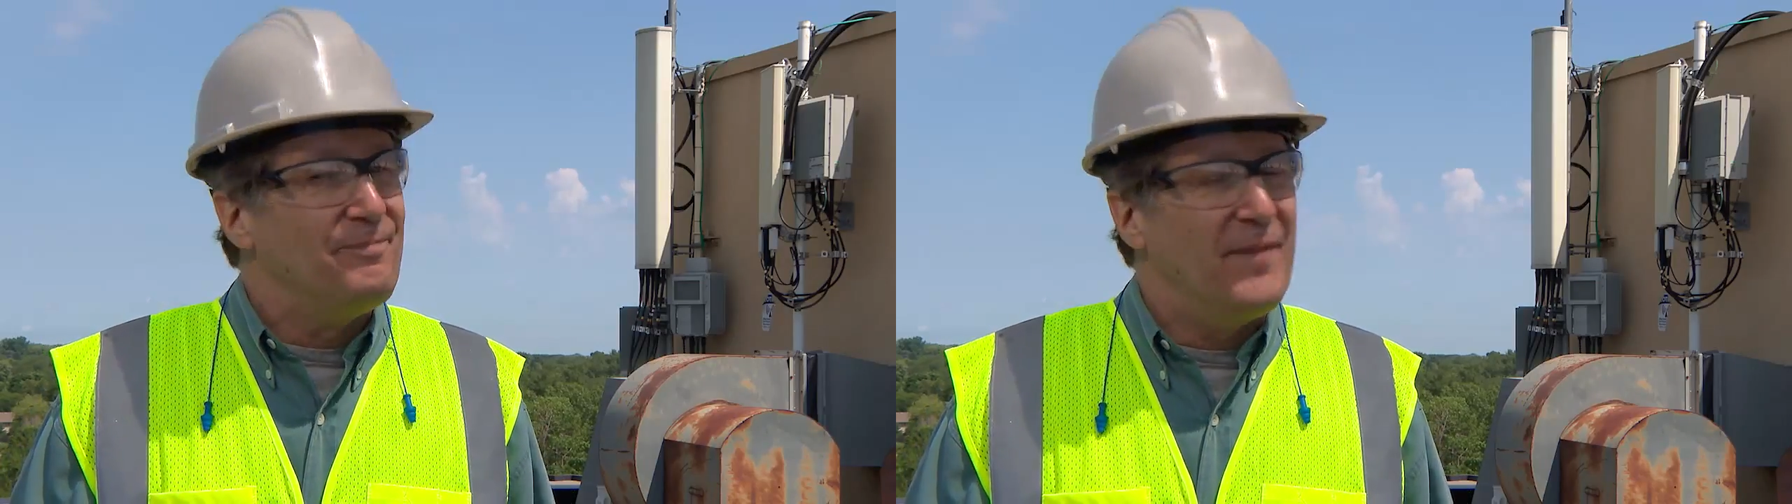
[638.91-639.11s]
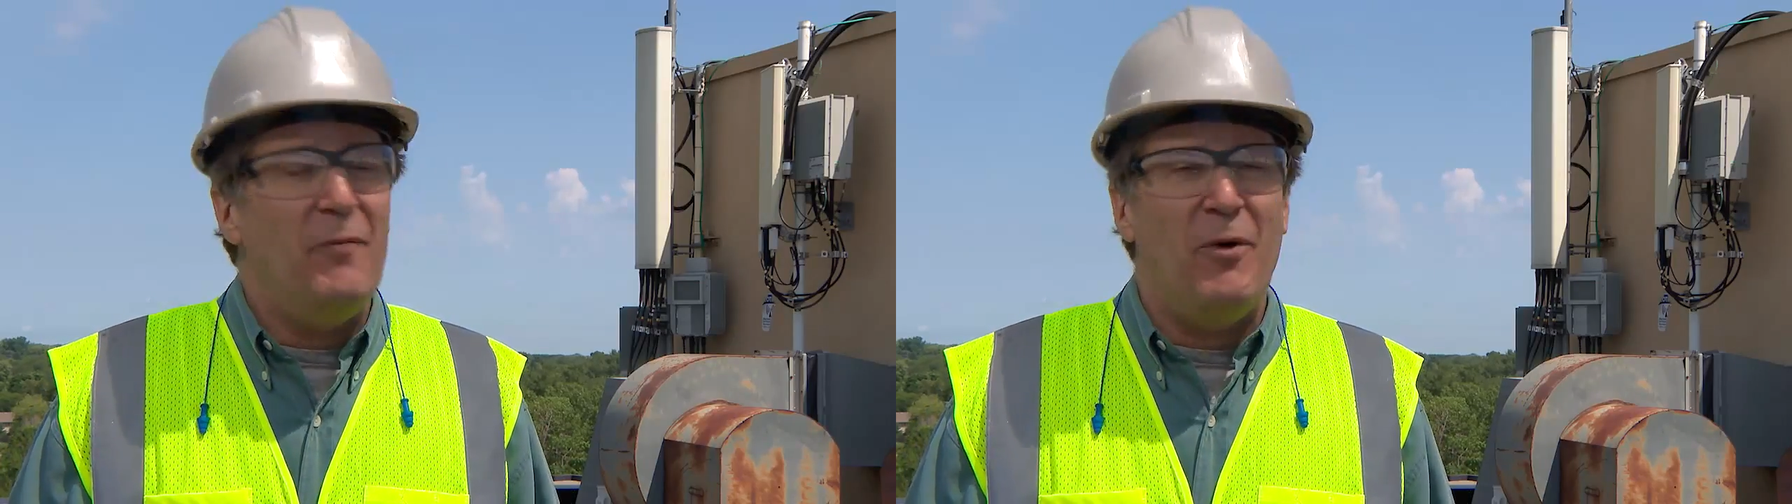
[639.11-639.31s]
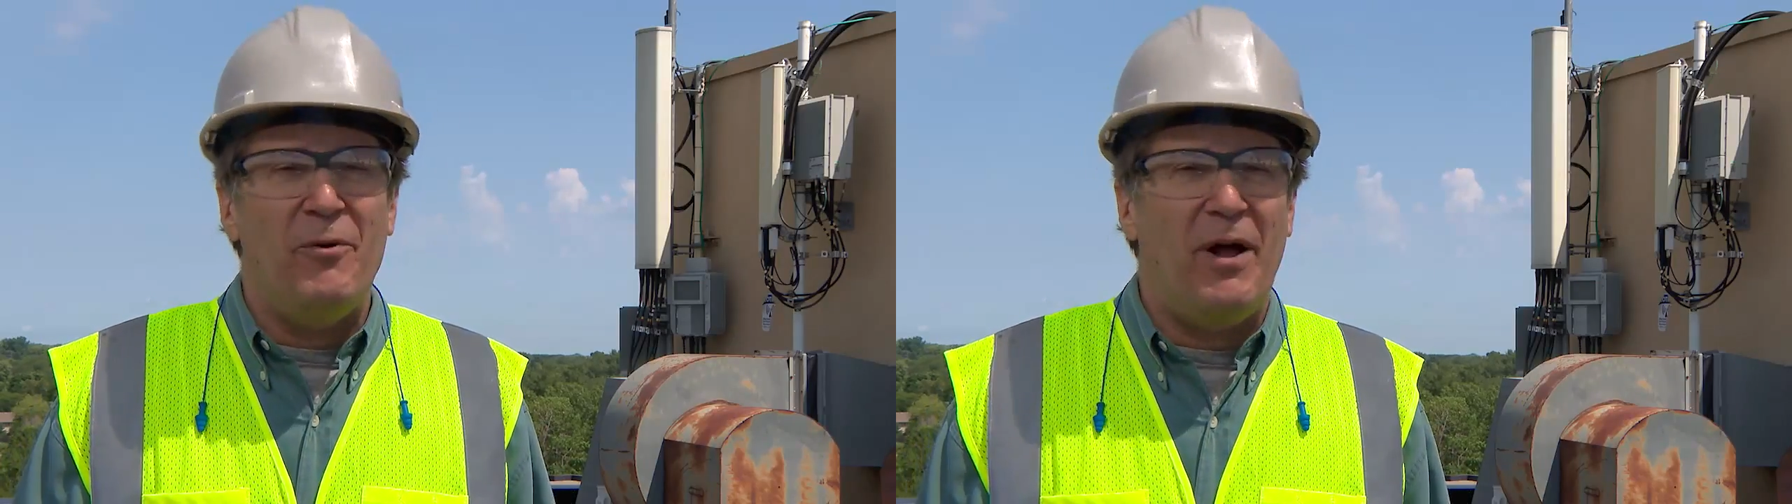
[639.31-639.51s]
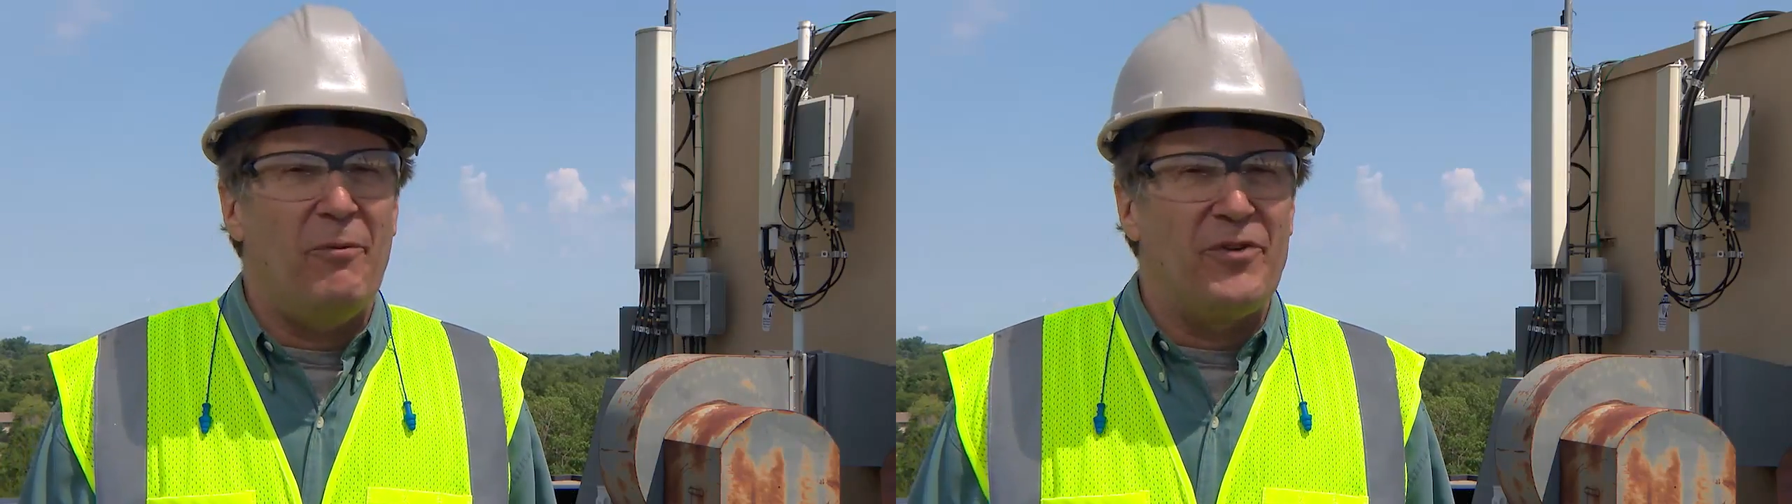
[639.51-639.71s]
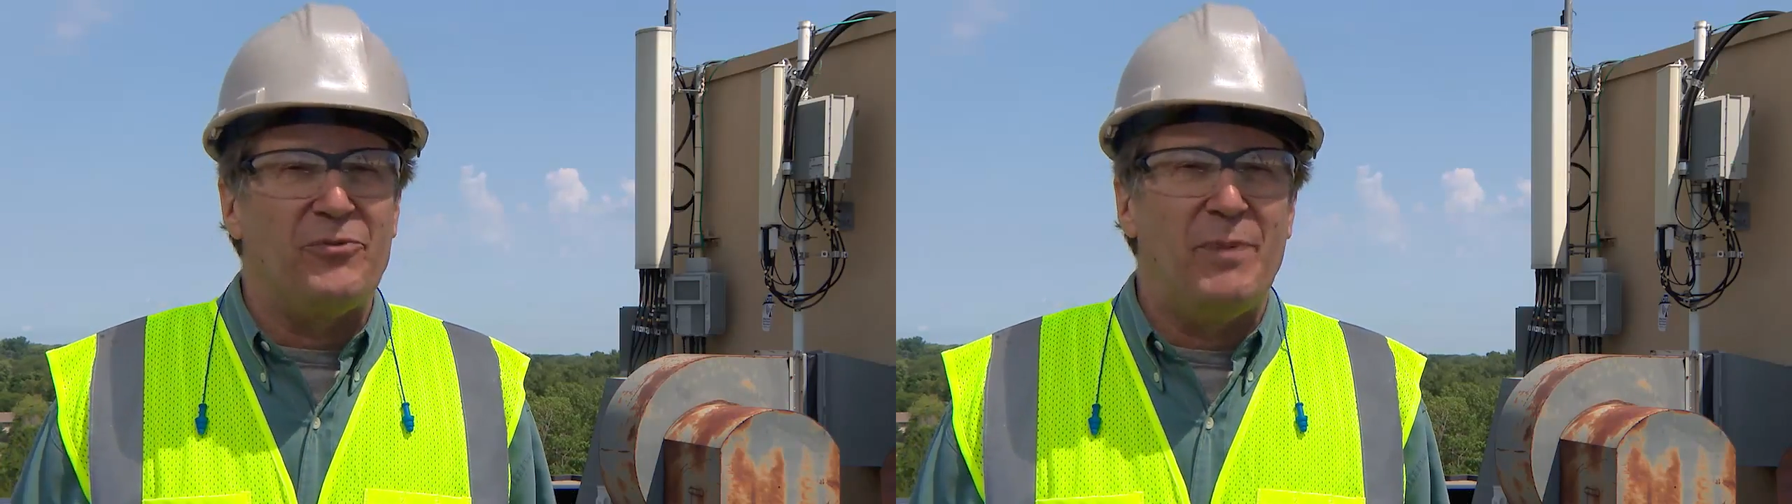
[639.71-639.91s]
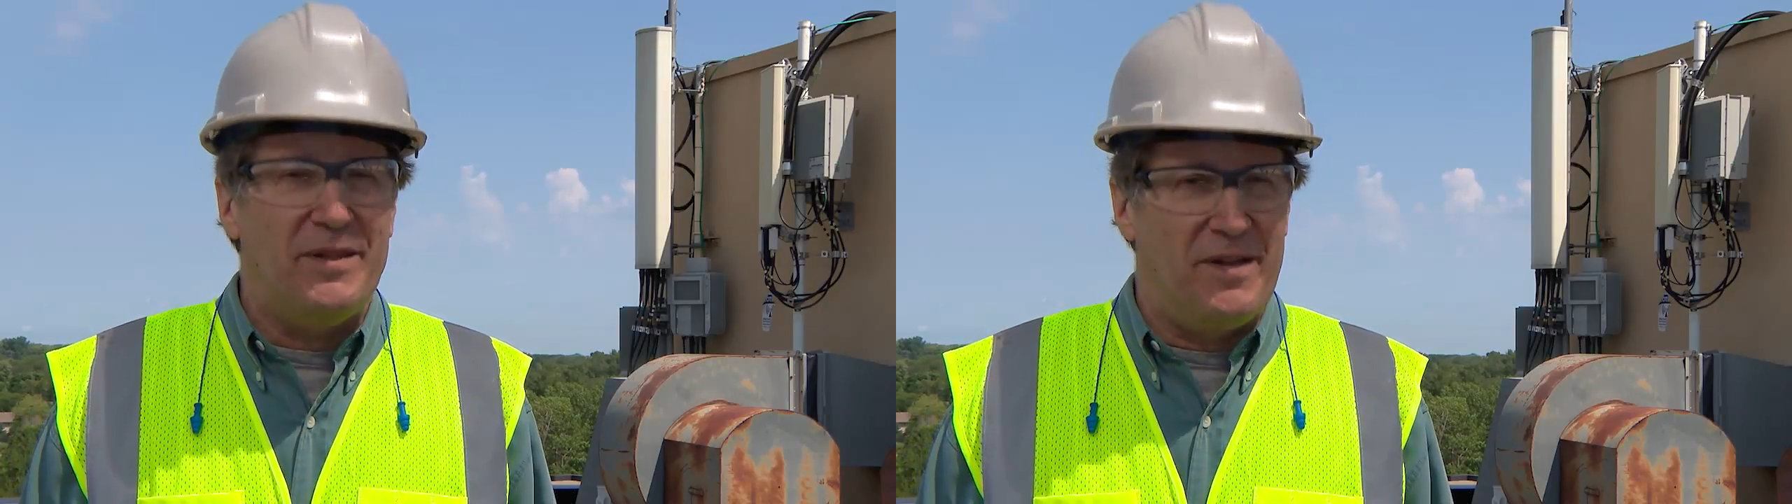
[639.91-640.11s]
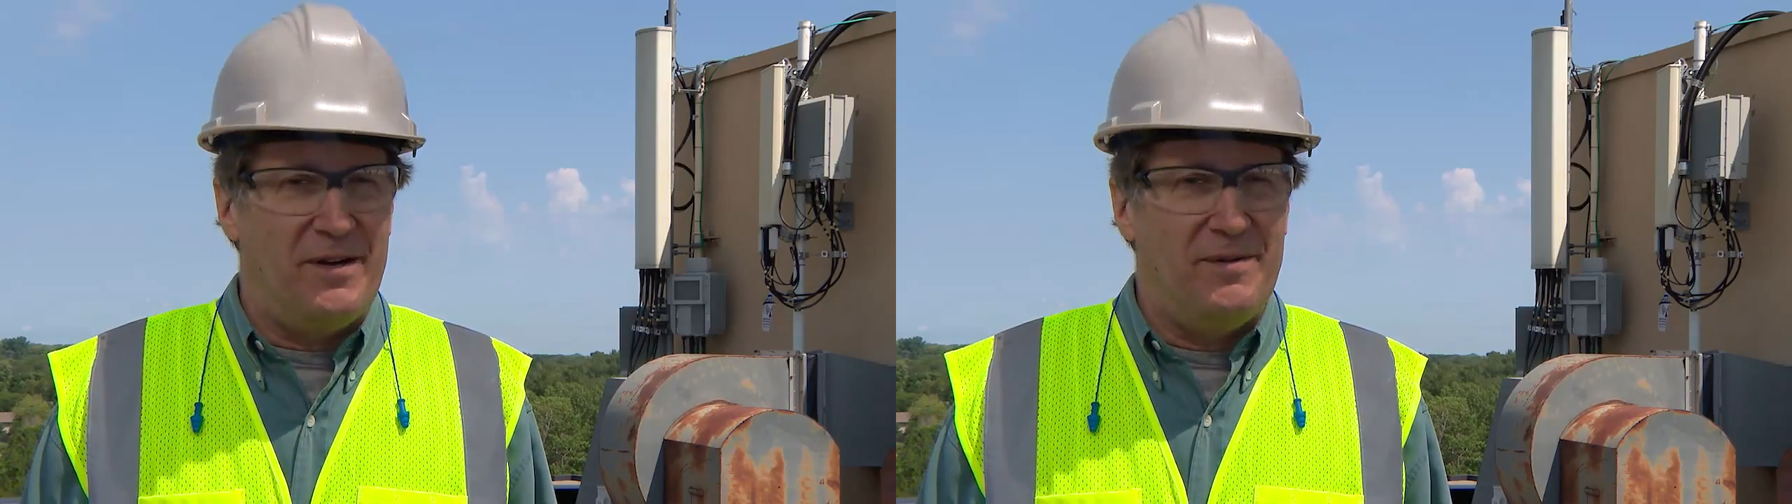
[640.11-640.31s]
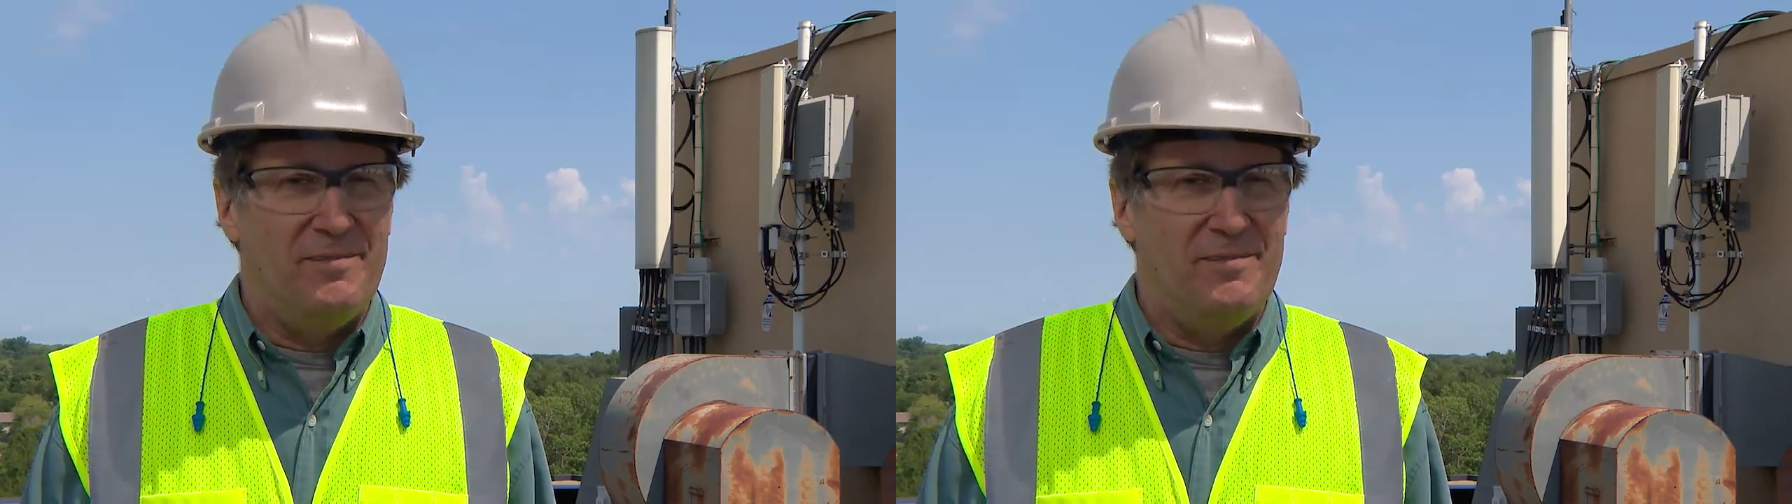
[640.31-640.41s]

they won't always be there.